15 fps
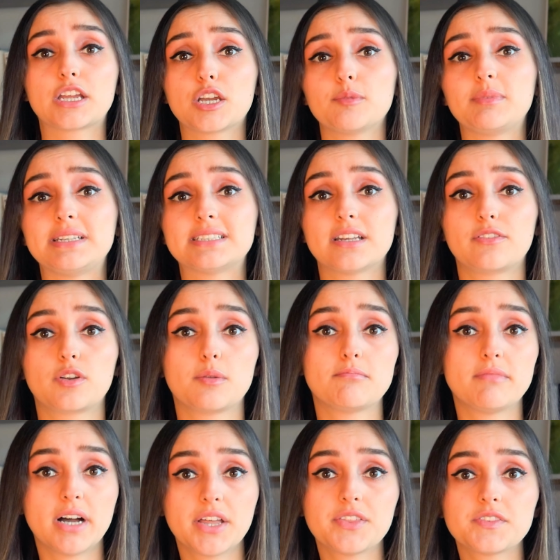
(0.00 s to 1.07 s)
It could be several
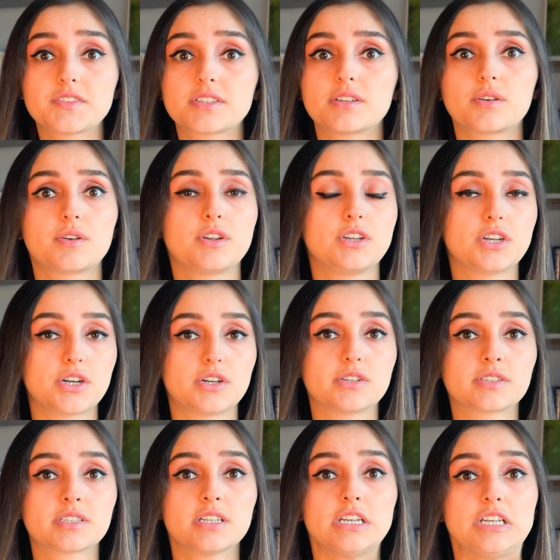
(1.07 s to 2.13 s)
months or
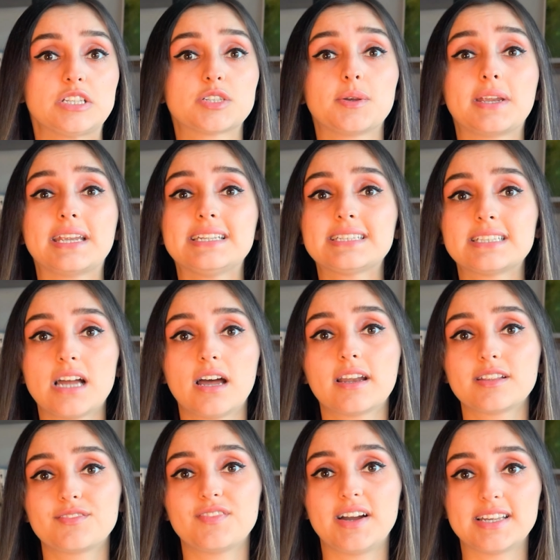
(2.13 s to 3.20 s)
years, so it is not
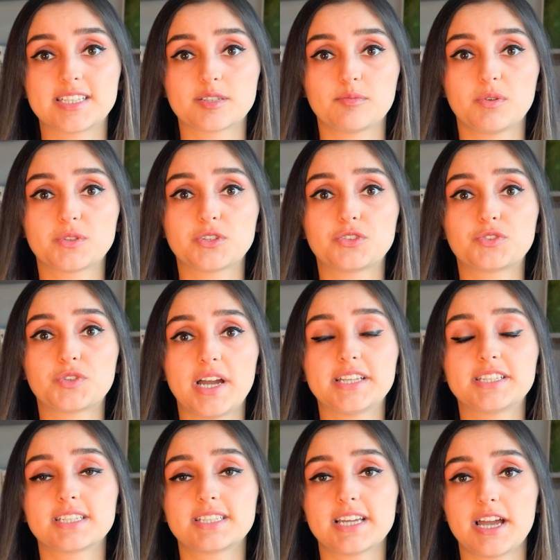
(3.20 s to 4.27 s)
advisable to try
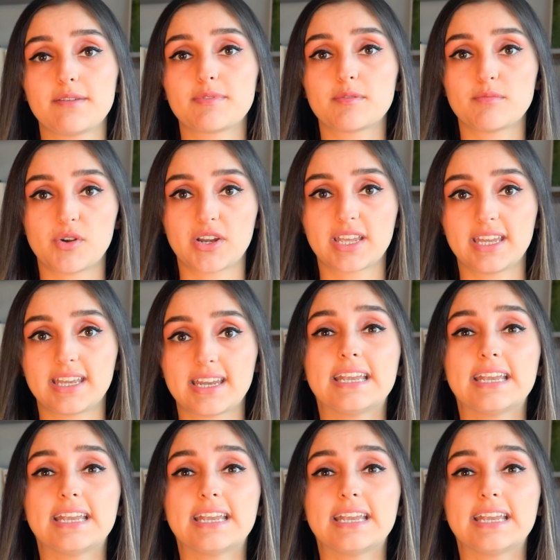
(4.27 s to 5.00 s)
to time the market.